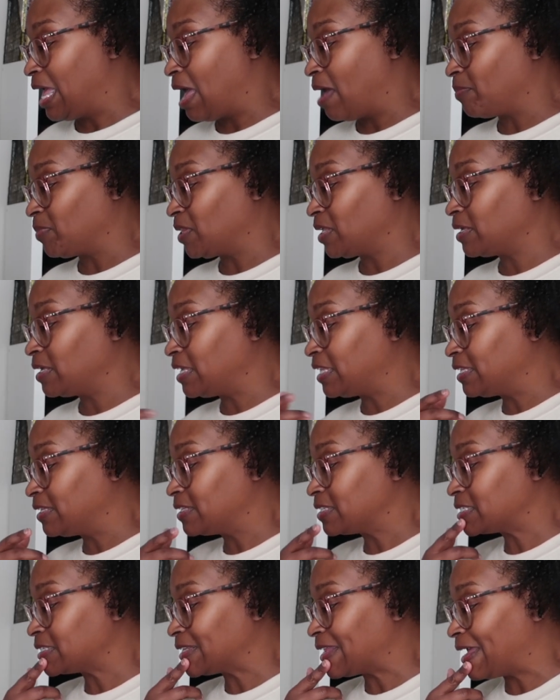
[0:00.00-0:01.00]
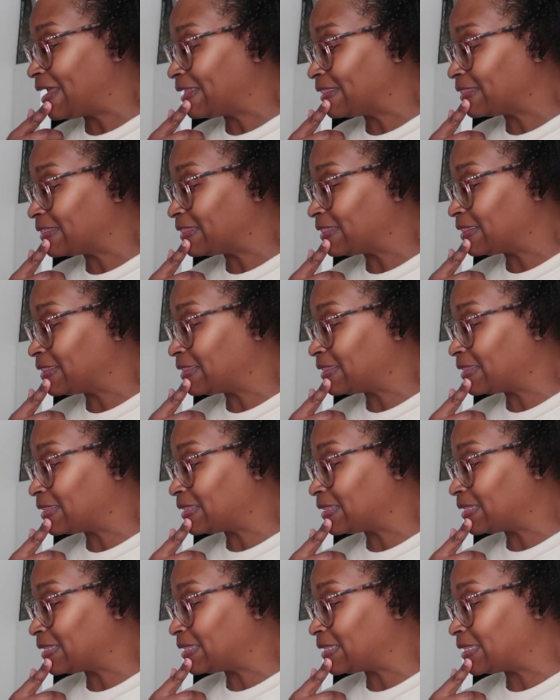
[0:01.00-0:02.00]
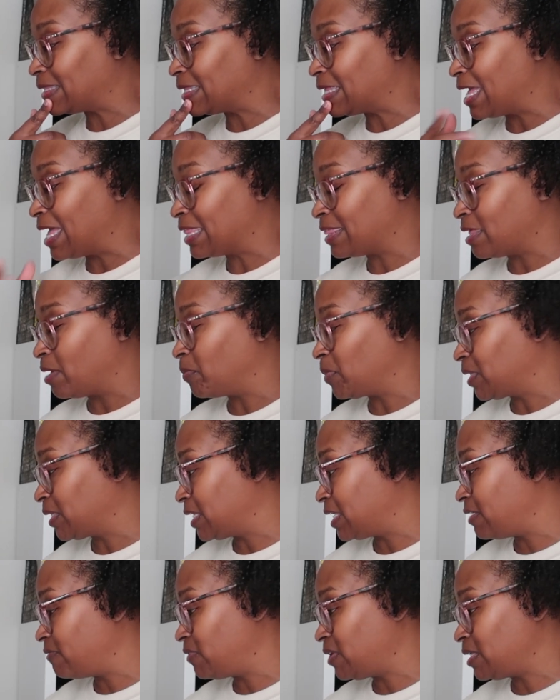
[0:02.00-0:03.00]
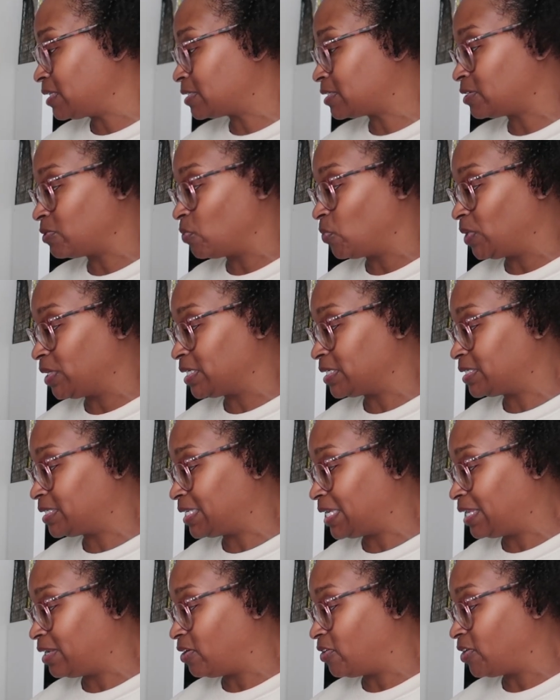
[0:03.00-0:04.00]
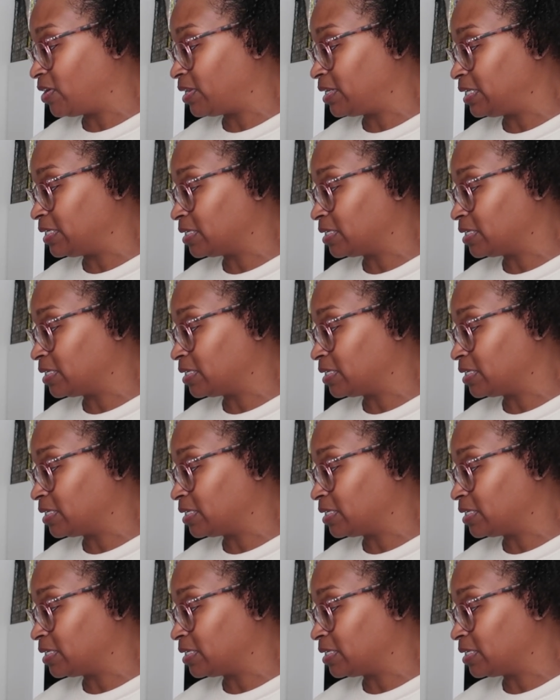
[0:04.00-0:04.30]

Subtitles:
looks like I'm gonna leave it to what it's set on.